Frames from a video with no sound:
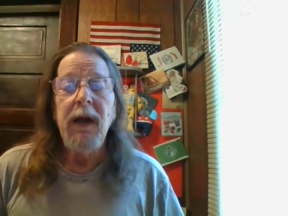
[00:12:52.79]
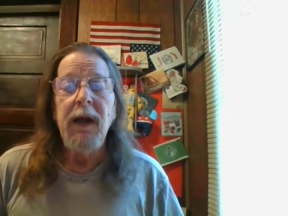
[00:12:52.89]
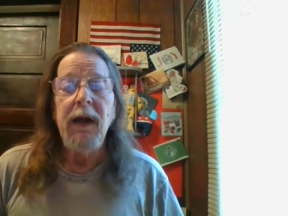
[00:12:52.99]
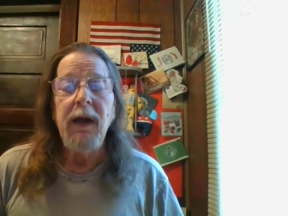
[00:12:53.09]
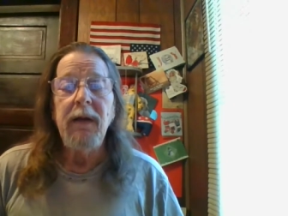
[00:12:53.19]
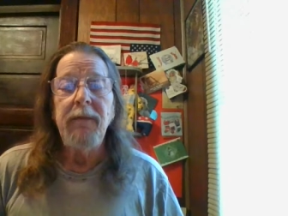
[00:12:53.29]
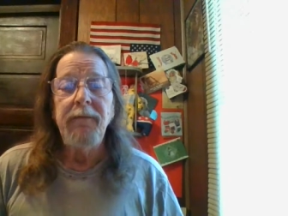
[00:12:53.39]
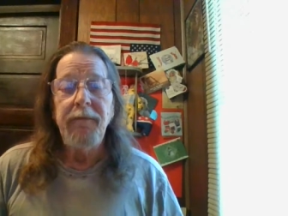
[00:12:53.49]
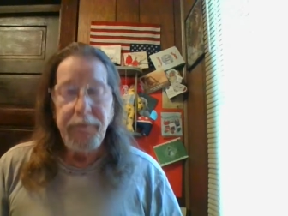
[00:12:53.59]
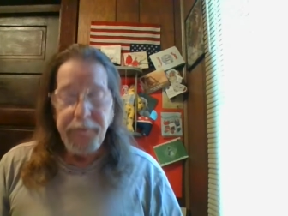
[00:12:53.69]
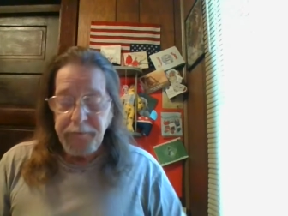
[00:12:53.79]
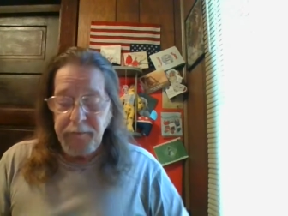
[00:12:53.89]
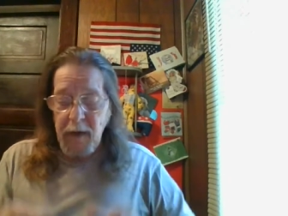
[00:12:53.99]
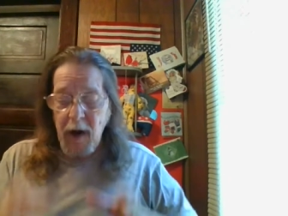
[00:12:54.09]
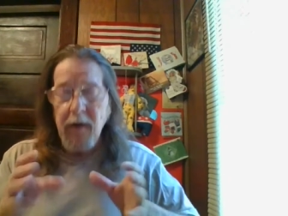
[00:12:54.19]
And
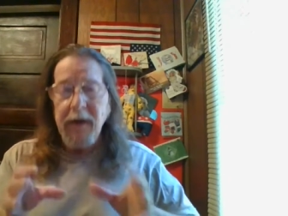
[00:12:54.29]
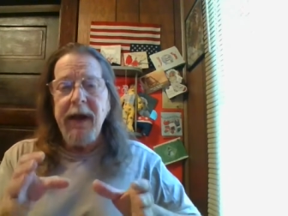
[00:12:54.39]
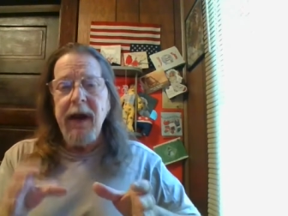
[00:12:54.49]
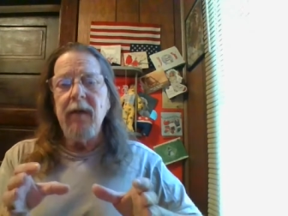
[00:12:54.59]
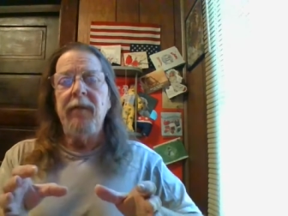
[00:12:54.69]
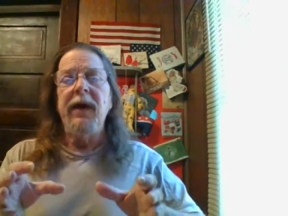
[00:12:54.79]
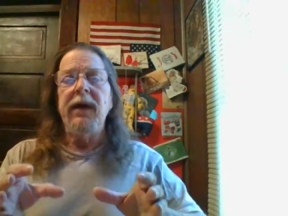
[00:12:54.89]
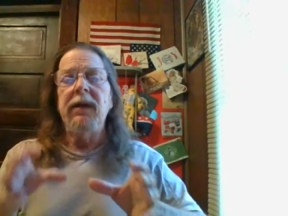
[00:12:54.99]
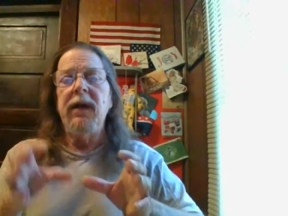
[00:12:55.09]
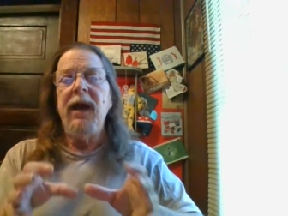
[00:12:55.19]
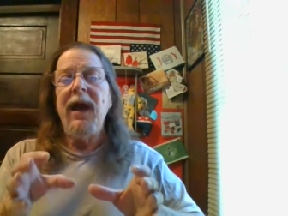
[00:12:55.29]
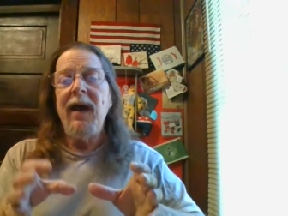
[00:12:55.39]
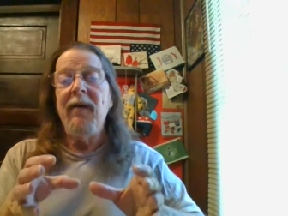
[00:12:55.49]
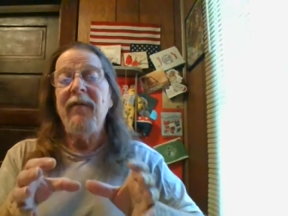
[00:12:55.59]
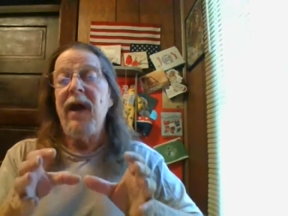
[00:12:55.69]
on the Caravan, they
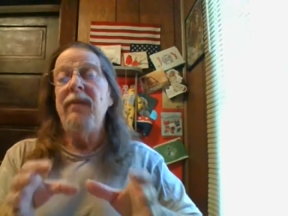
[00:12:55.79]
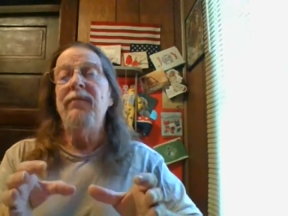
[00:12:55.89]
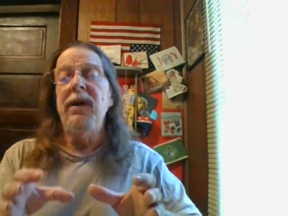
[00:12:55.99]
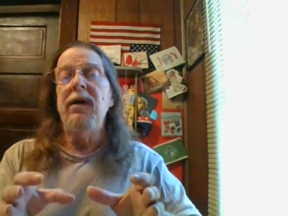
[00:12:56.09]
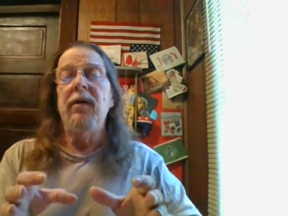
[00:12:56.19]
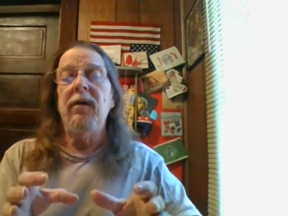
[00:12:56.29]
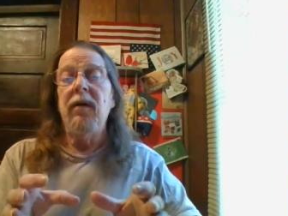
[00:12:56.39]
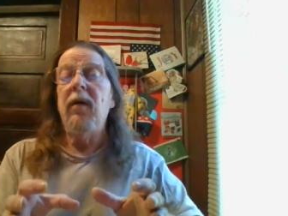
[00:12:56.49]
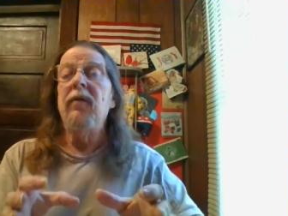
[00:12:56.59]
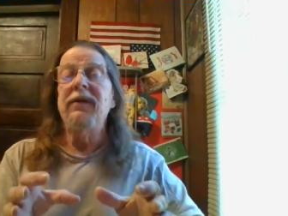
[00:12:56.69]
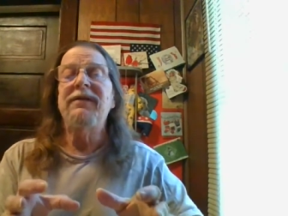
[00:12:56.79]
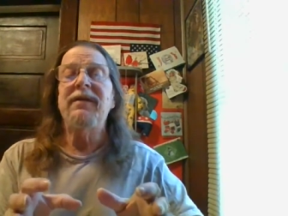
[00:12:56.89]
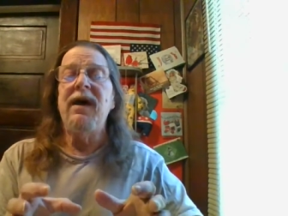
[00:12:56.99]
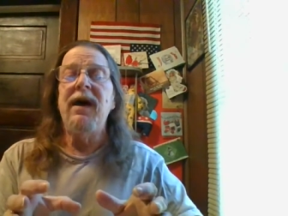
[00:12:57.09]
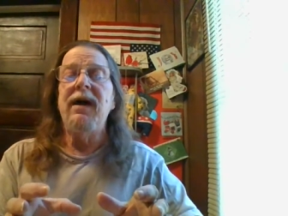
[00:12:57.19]
have a mirror on the
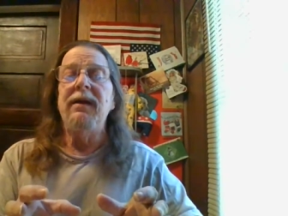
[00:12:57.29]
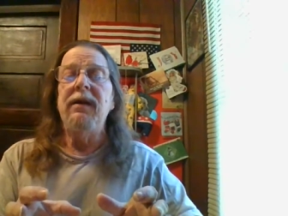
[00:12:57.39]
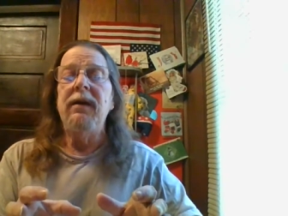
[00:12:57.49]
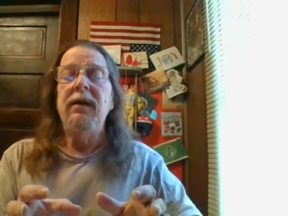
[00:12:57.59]
side.